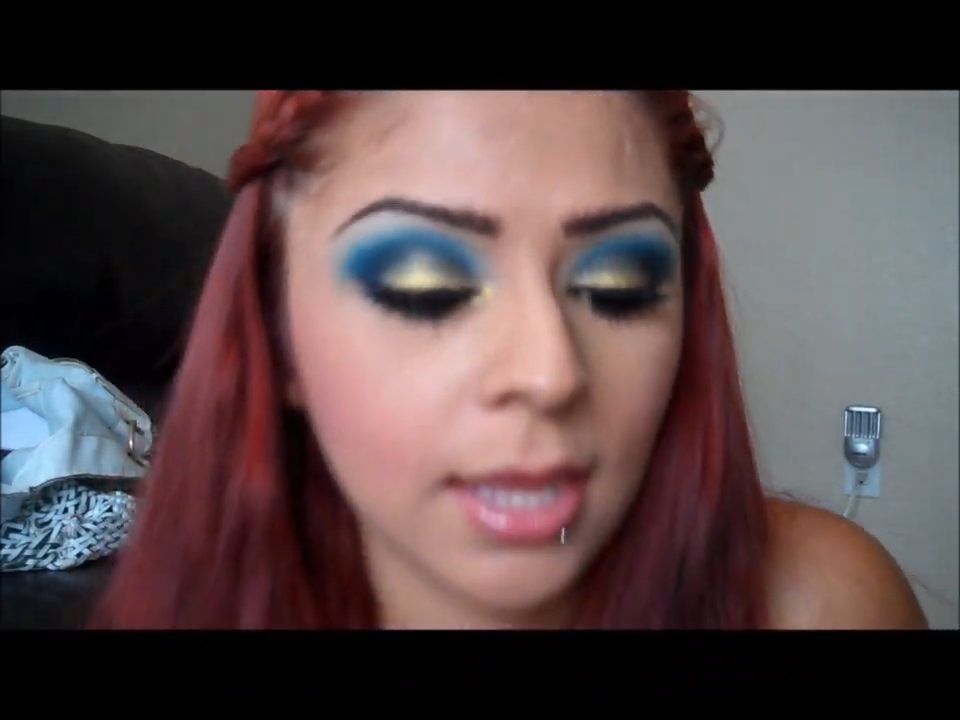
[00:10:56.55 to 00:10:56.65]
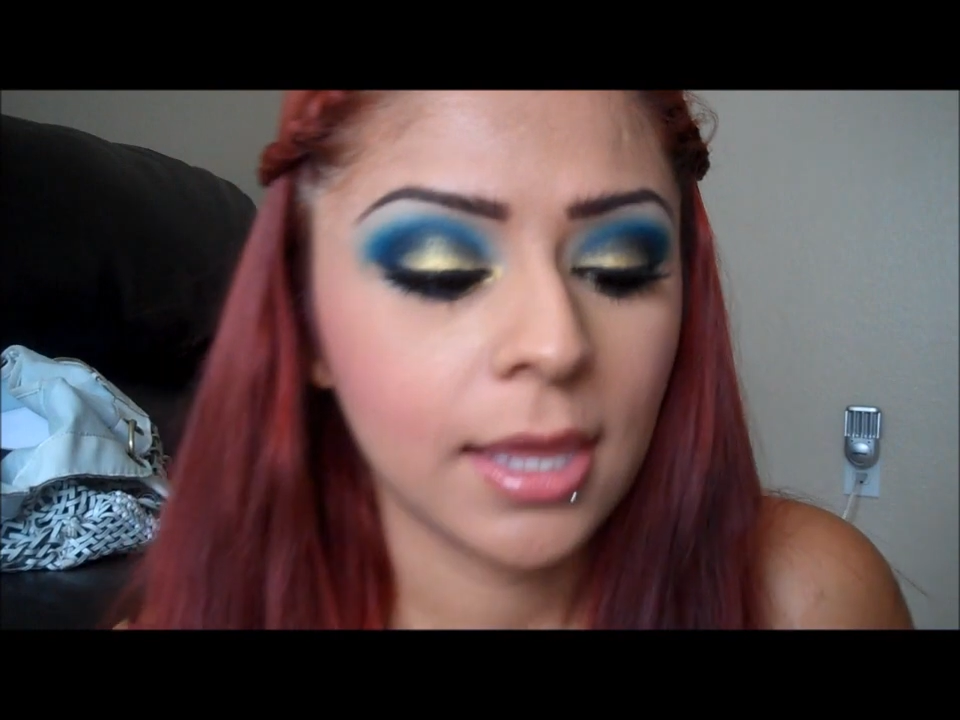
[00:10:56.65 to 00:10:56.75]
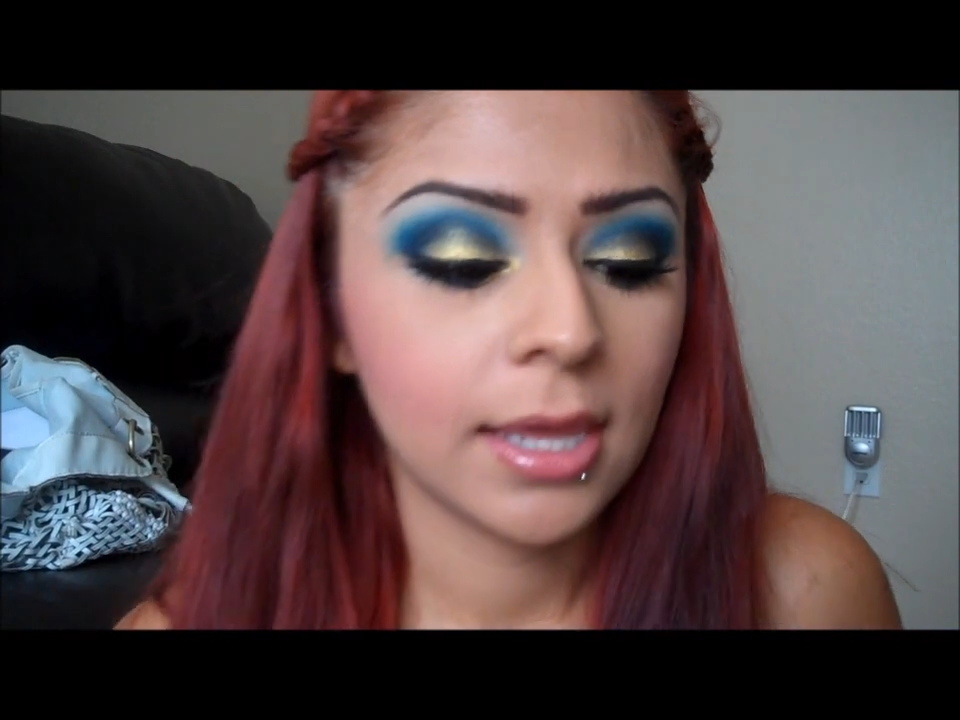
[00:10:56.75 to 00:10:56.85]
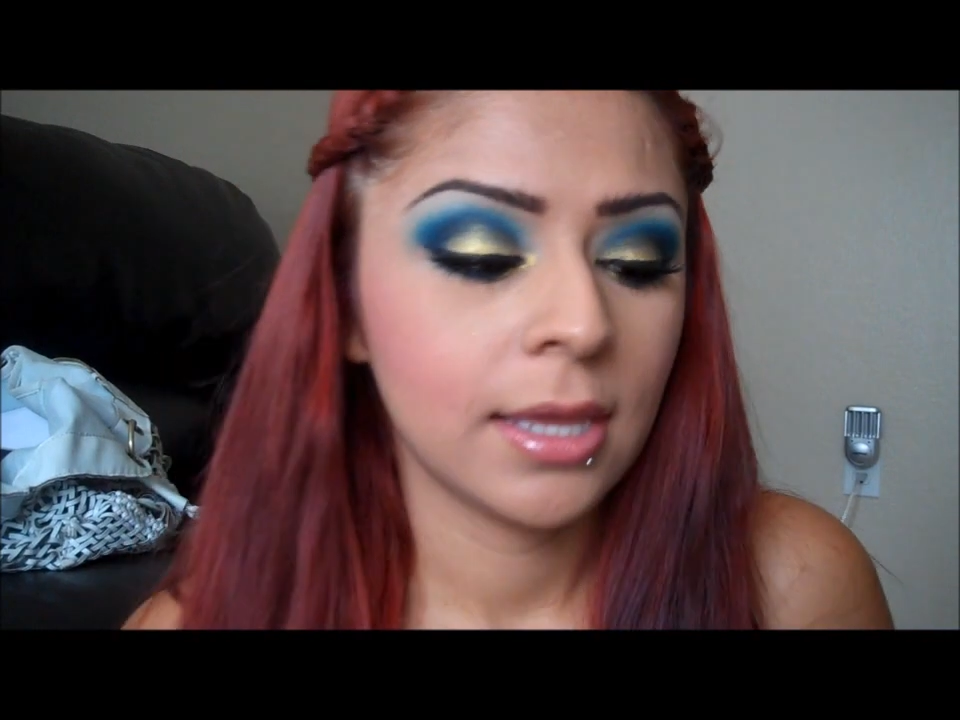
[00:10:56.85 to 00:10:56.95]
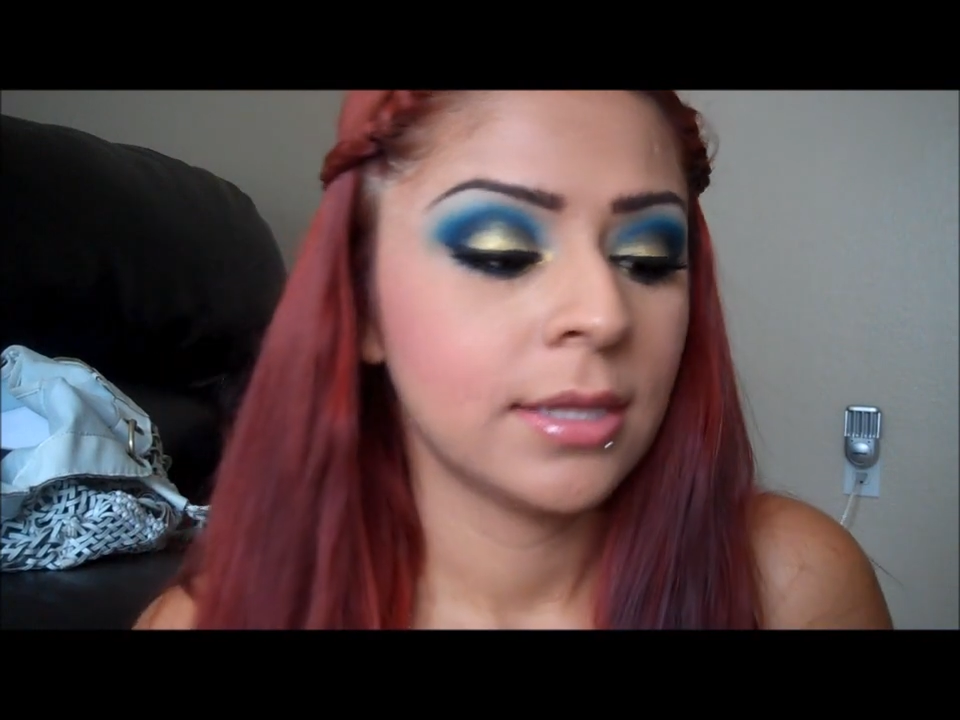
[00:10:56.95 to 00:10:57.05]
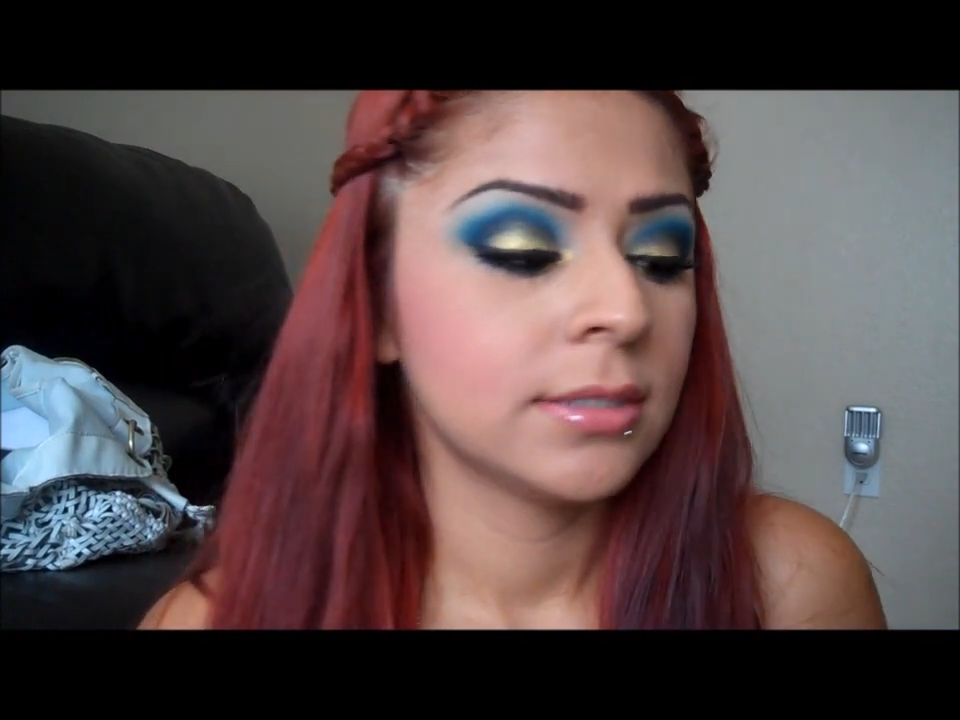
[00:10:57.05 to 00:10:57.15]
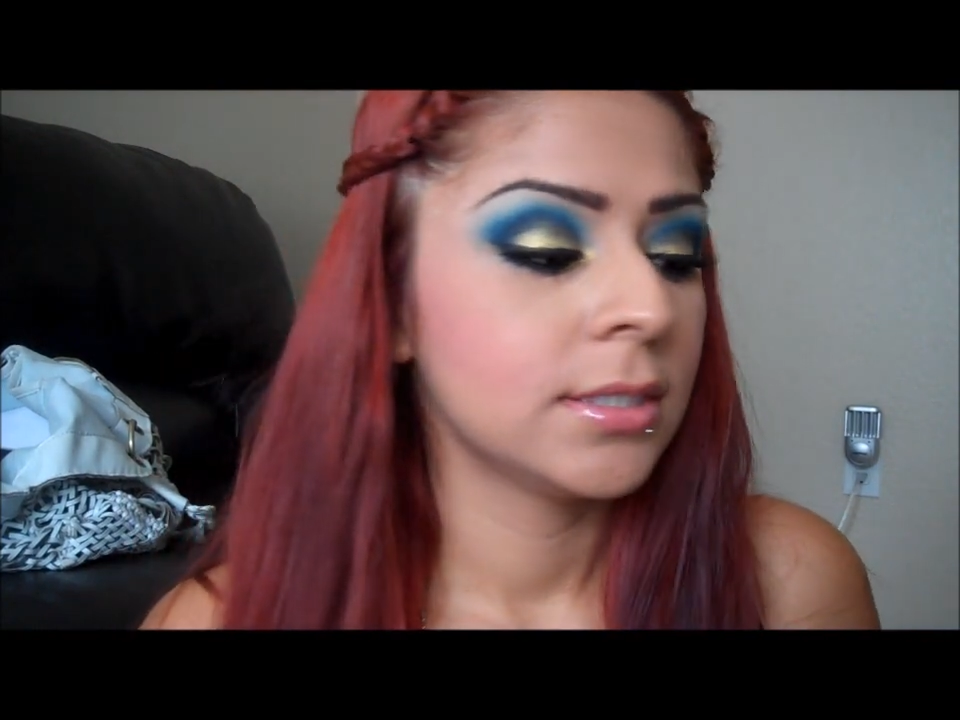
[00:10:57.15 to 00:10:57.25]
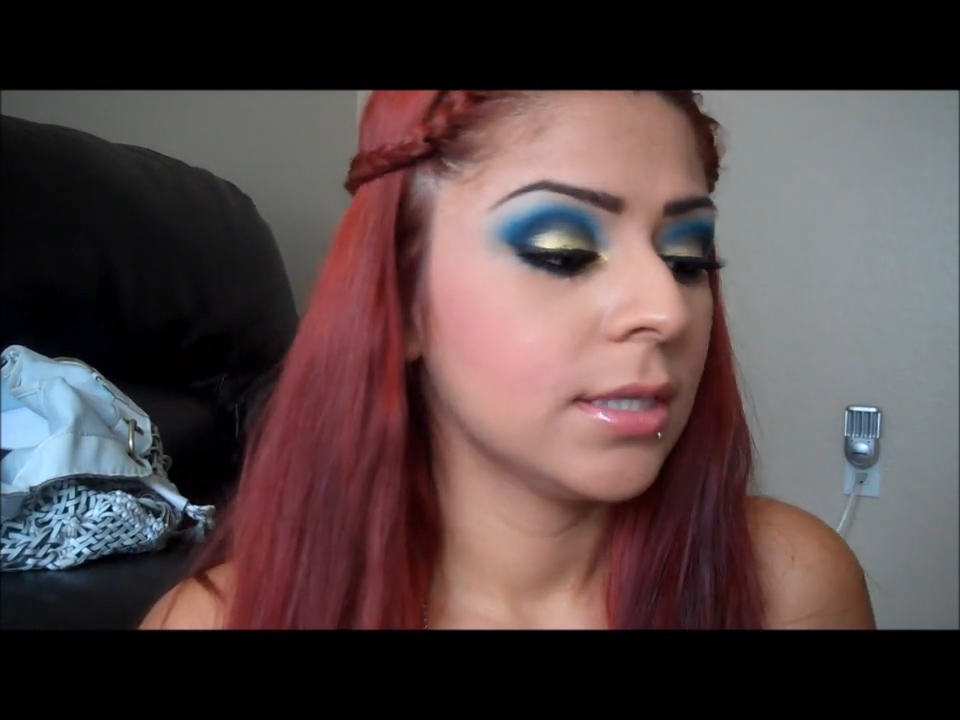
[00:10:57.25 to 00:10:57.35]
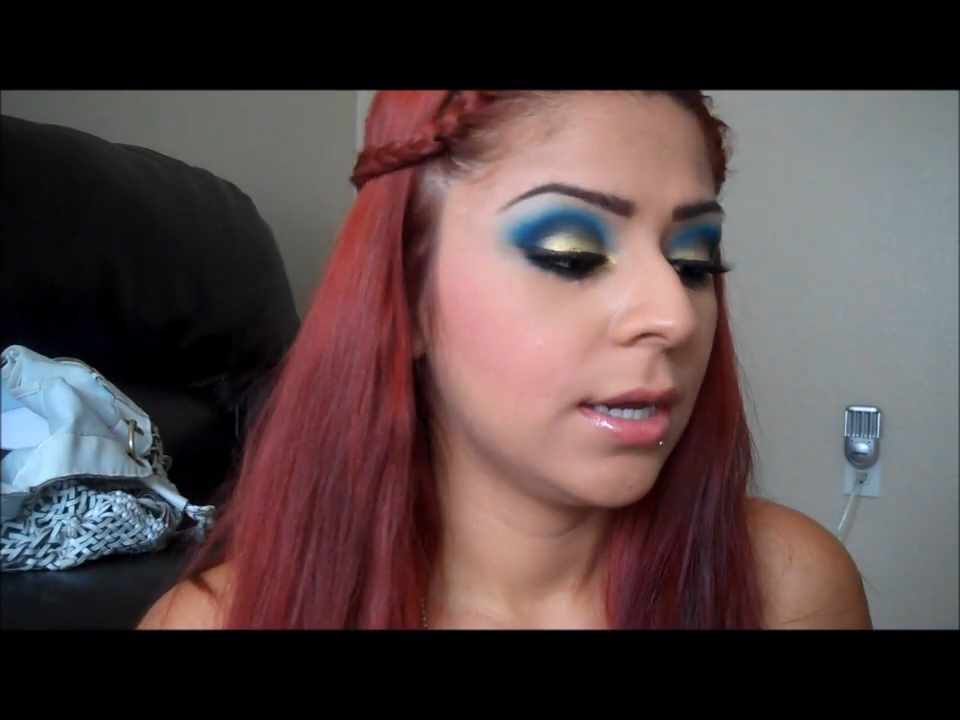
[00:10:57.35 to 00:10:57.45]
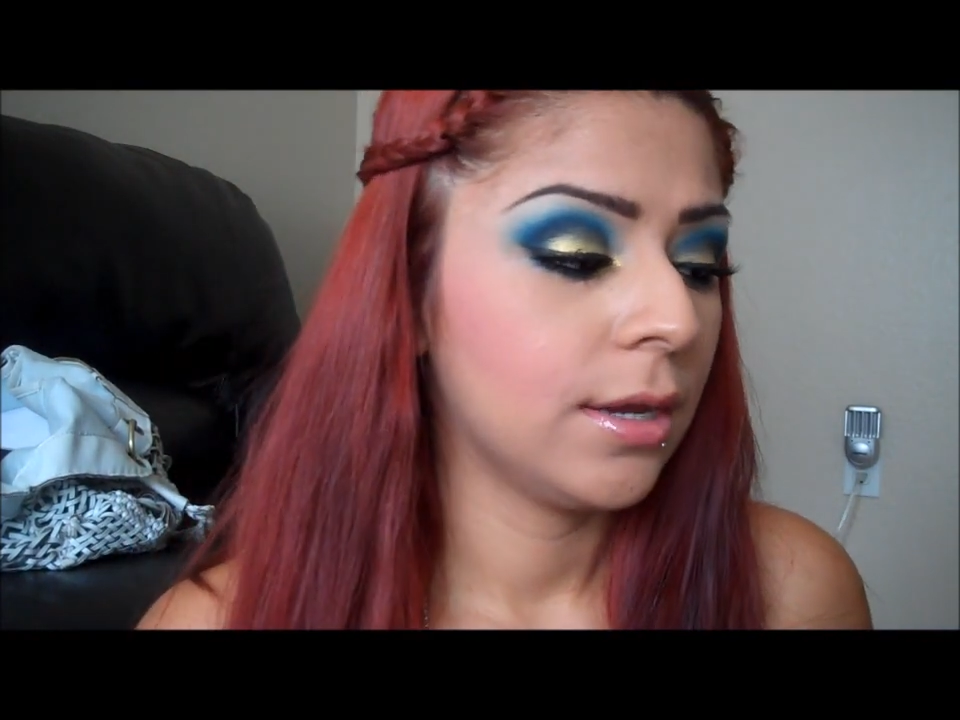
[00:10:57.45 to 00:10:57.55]
and
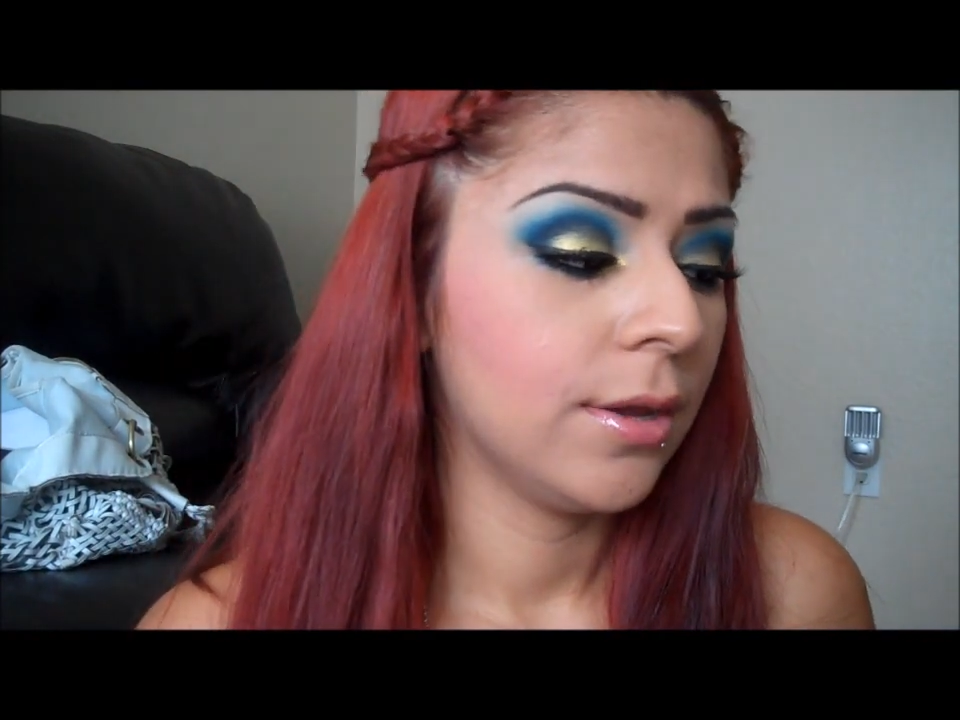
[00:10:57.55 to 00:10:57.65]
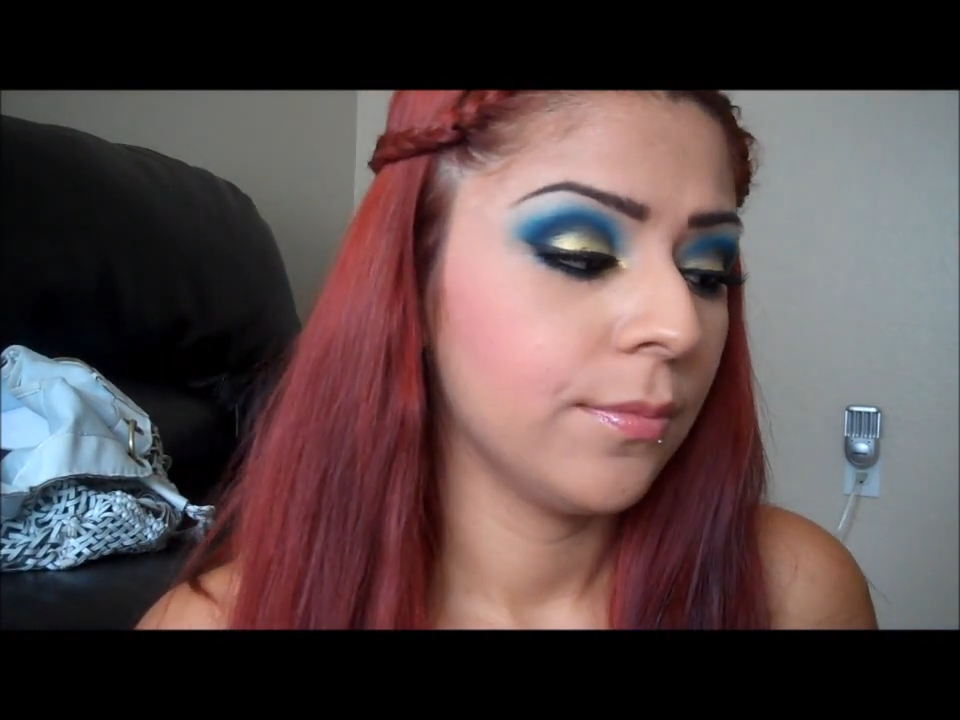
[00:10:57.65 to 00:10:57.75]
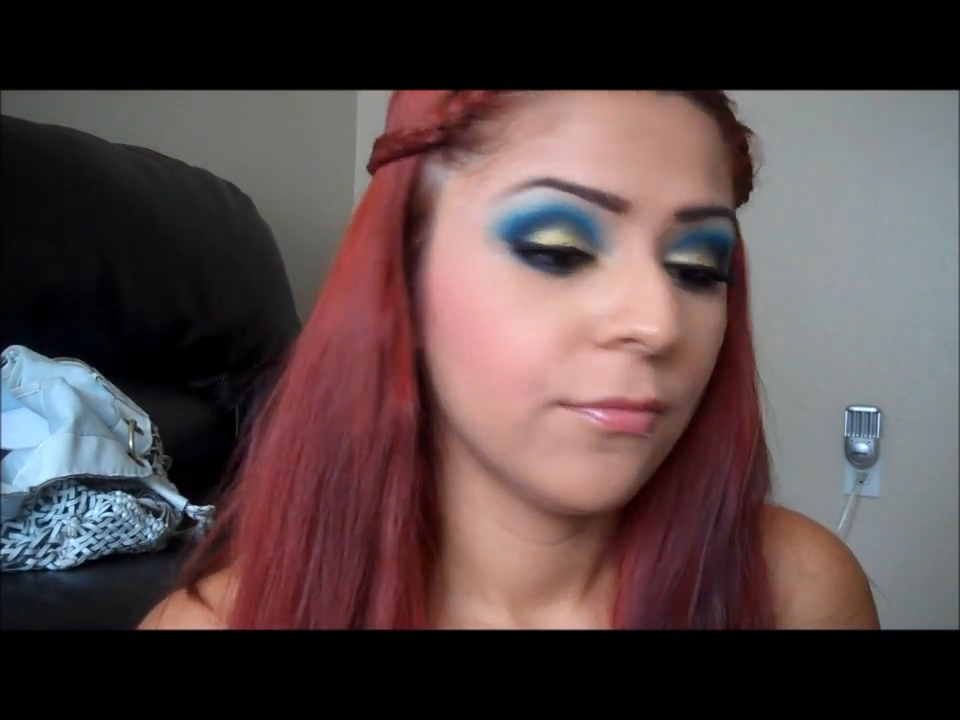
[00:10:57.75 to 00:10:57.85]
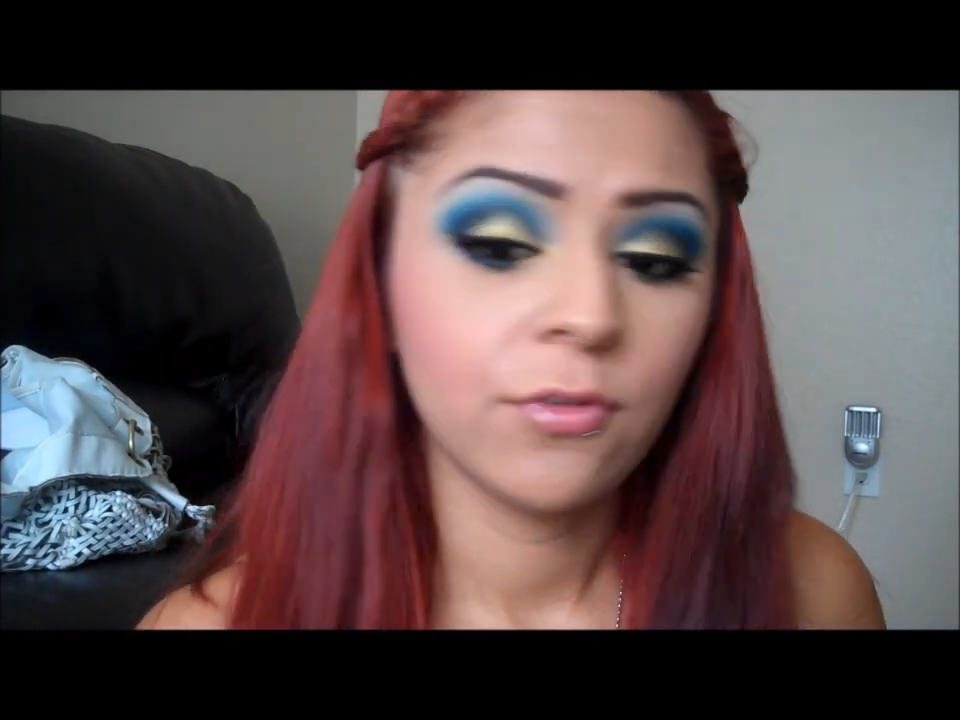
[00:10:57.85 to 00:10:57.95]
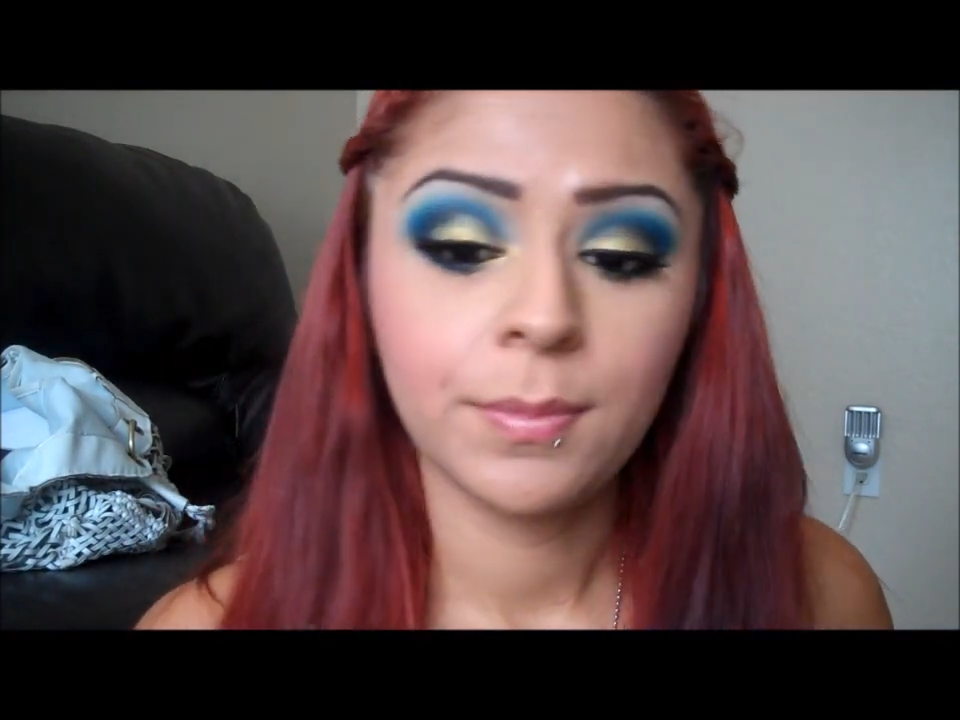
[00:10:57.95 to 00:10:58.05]
for